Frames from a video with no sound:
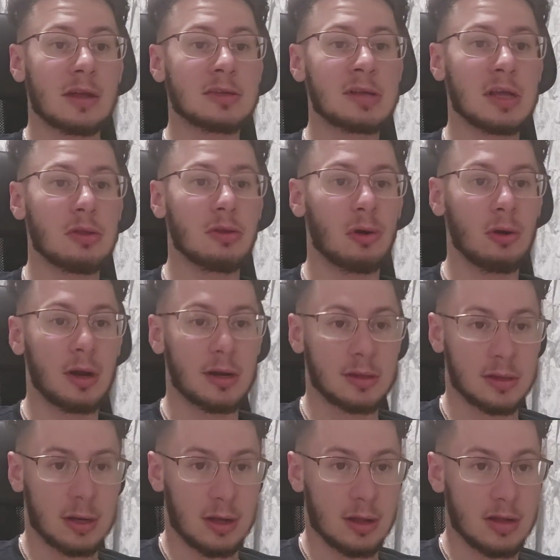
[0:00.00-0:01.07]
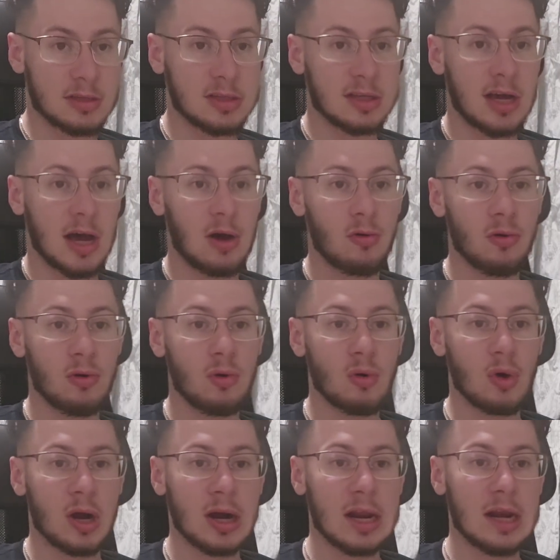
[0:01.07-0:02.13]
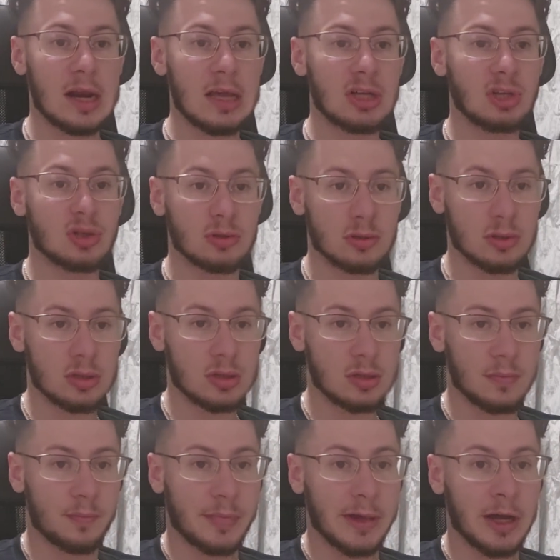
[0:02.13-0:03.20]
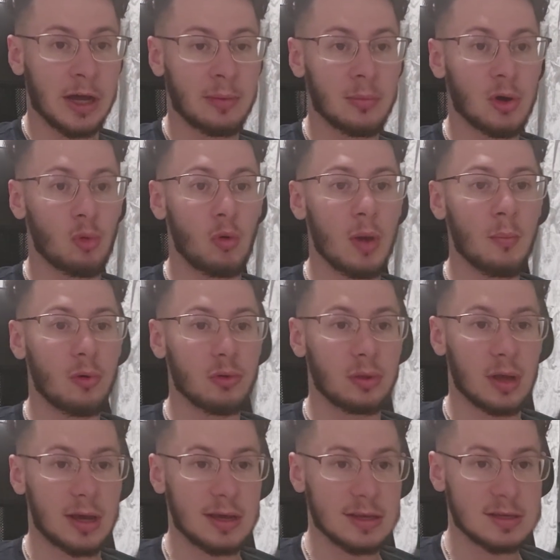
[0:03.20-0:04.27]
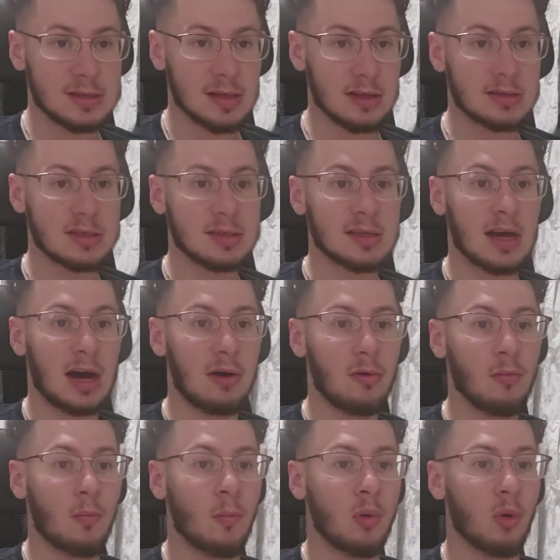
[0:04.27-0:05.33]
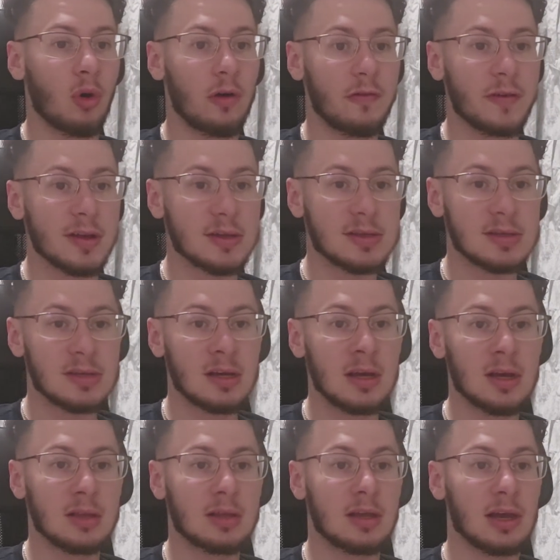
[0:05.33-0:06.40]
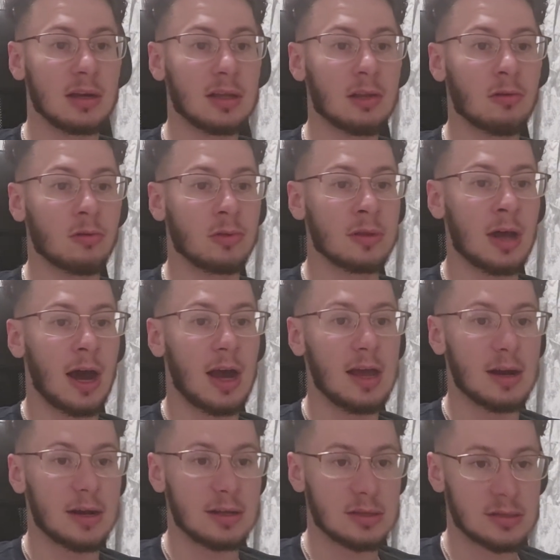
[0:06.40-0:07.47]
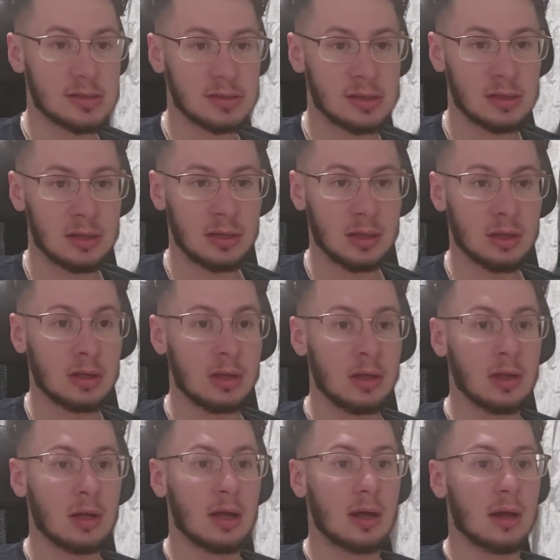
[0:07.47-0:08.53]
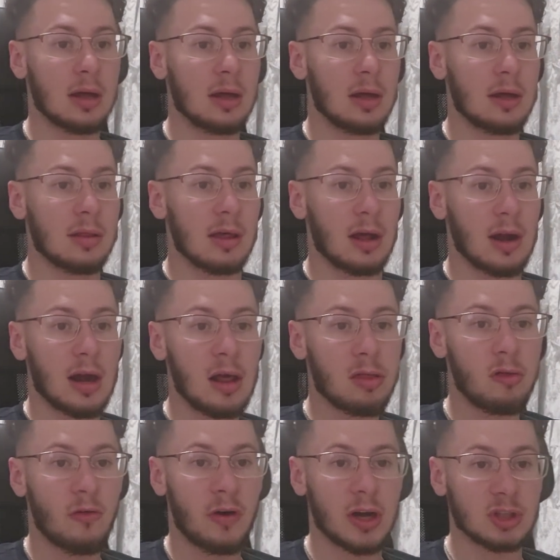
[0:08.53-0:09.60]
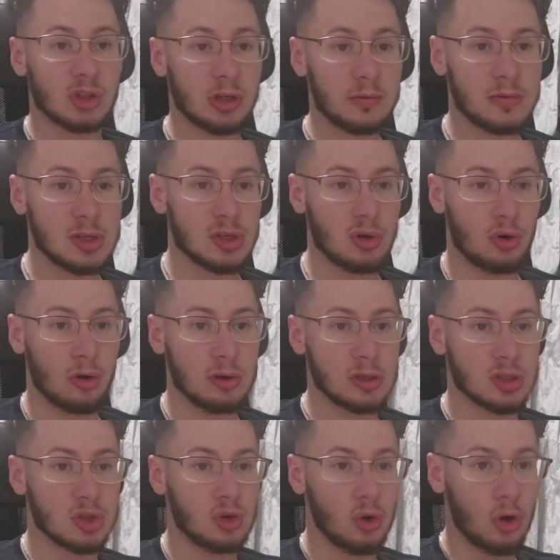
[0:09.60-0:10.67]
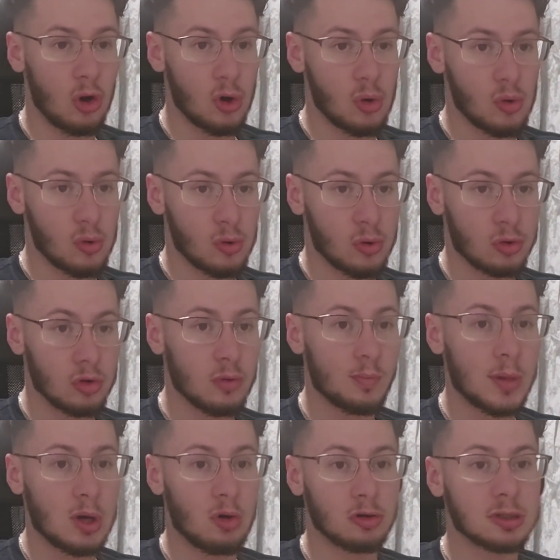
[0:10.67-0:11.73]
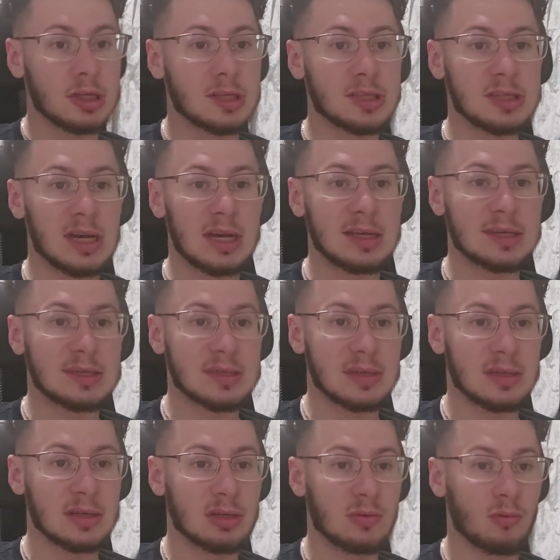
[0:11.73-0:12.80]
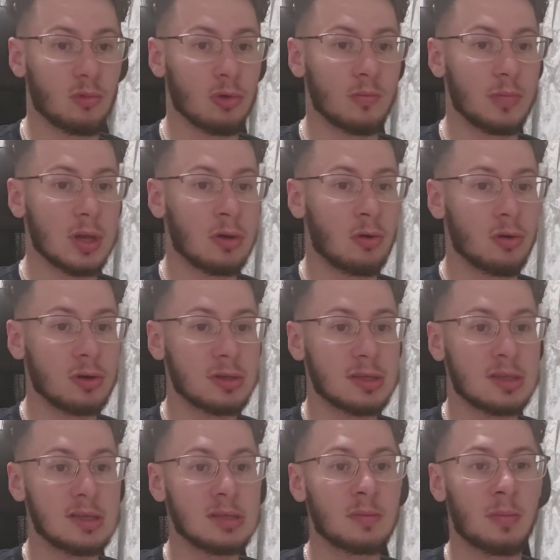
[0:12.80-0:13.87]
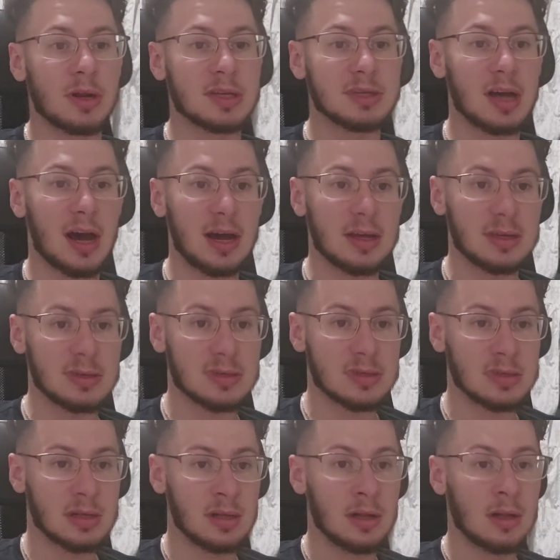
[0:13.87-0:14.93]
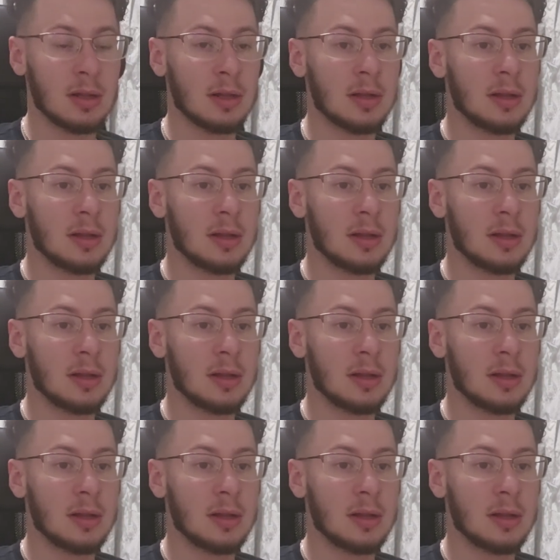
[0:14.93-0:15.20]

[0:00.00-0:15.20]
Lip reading: That's idolatry. That's how religions become weaponized. That's how prophets turn into tyrants. The wrath of Hashem is slow, not because it's lazy, but because it is precise.